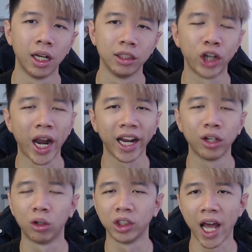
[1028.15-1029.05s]
Dragon
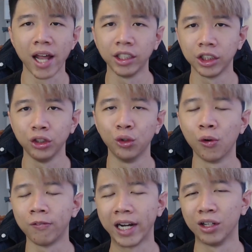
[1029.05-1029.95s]
or Challenger, you will
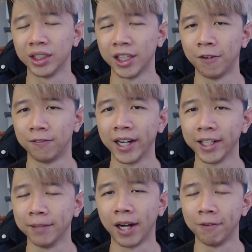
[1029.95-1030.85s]
find yourself
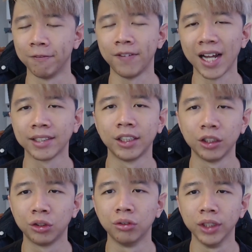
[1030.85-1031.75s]
ranking up faster
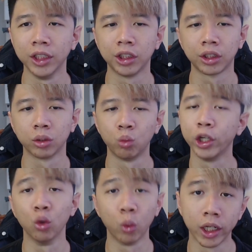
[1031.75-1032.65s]
to reach where
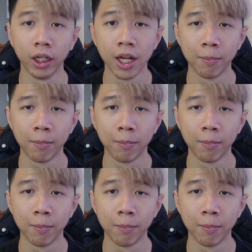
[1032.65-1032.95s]
you were.